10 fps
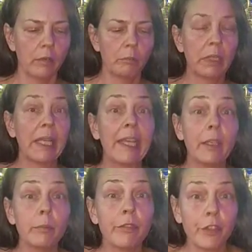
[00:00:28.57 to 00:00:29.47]

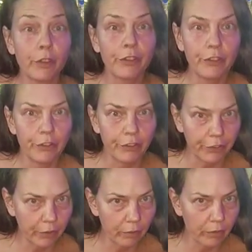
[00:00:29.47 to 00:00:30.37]
blame
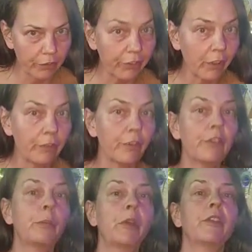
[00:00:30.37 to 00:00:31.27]
versus
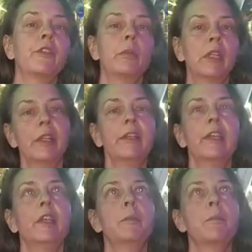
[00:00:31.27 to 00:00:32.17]

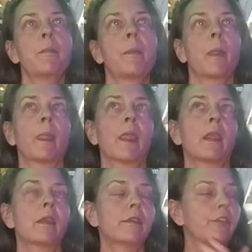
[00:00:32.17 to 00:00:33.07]
self-responsibility.
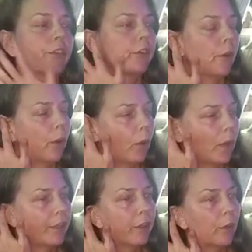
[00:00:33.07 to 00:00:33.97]
So
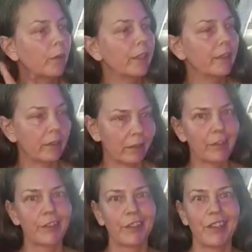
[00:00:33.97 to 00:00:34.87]
I know in
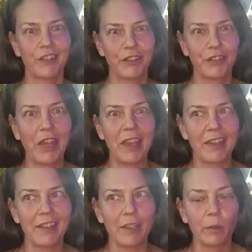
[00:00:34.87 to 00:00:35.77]
today's
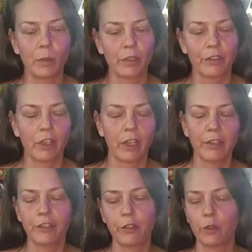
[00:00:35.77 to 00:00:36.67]
society, we're
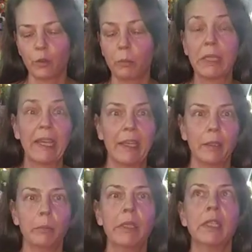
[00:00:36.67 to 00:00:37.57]
taught to
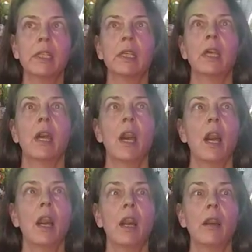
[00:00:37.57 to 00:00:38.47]
blame
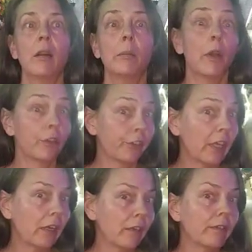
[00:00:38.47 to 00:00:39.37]

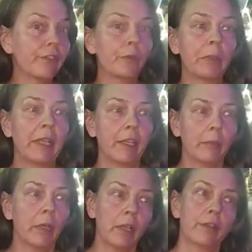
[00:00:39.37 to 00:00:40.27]
ourselves,
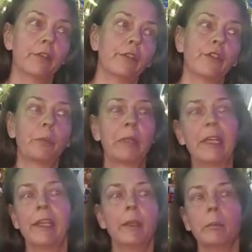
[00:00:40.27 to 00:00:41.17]
blame others,
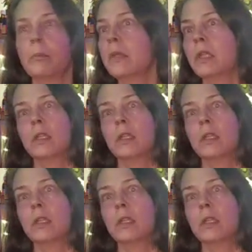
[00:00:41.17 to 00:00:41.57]
blame,